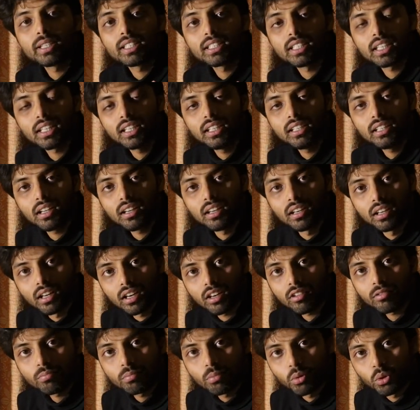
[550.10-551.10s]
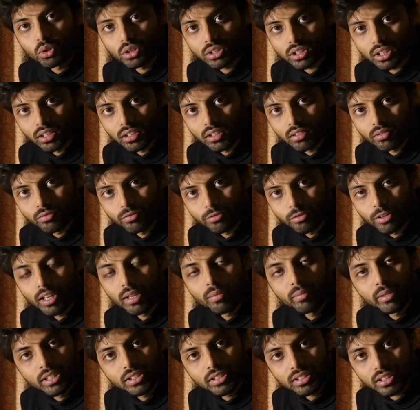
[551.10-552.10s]
basically a love potion.
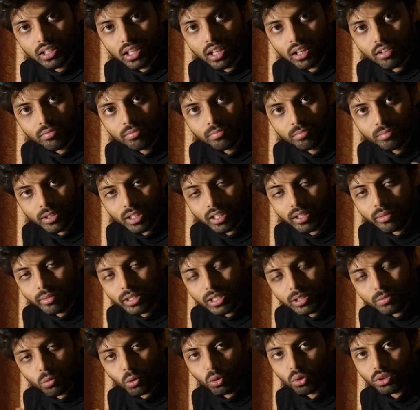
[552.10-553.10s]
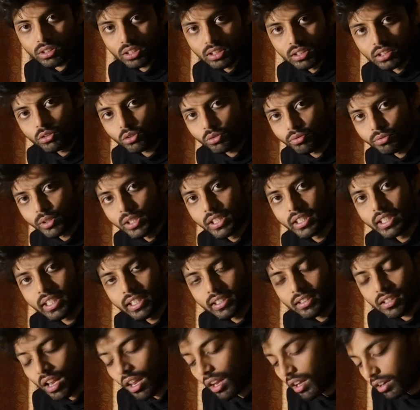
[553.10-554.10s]
Fill means love. Ter means potion. So filter
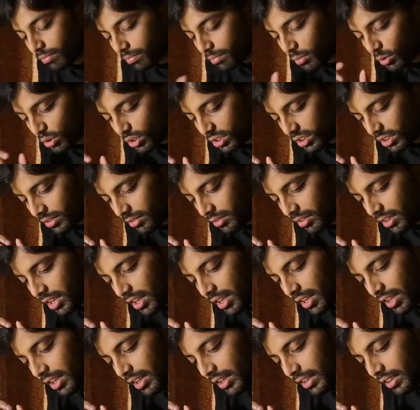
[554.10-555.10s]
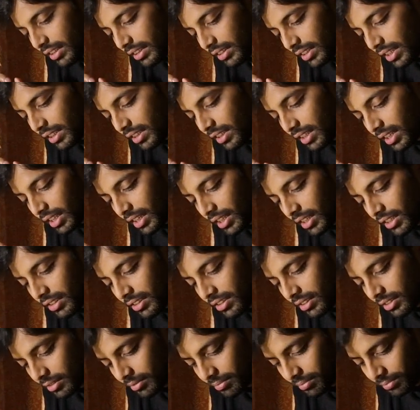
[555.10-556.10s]
is a love potion. Then there
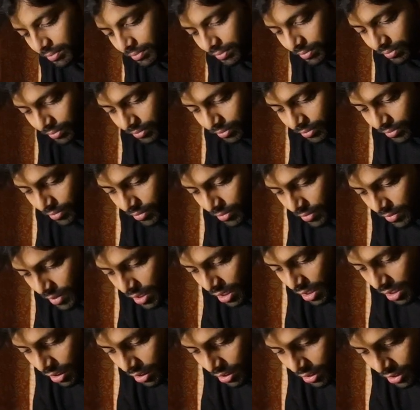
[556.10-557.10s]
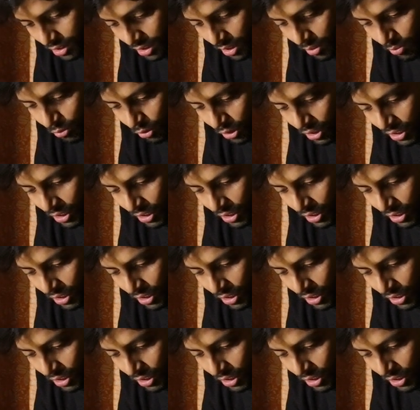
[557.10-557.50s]
is some